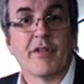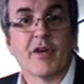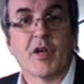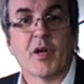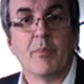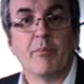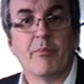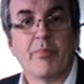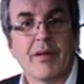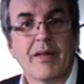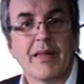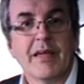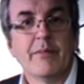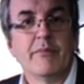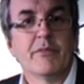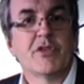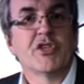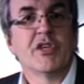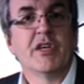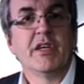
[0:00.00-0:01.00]
the complete
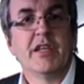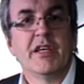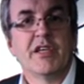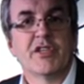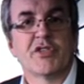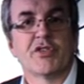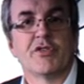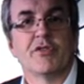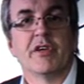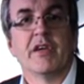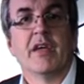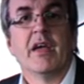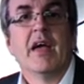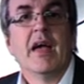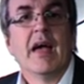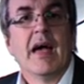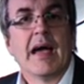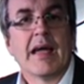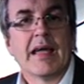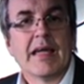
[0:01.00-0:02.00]
machine history
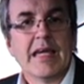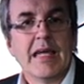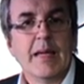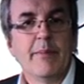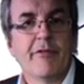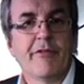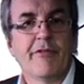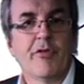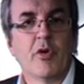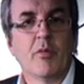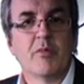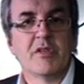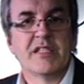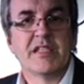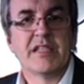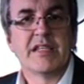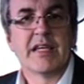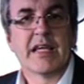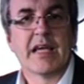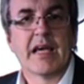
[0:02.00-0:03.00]
and key performance
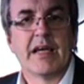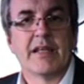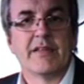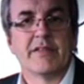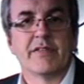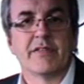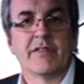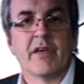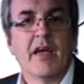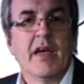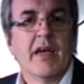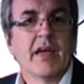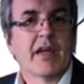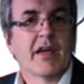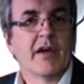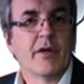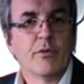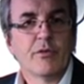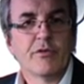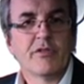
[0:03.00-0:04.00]
indicators
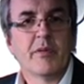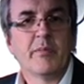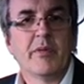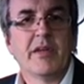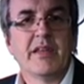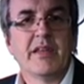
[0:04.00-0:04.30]
can also be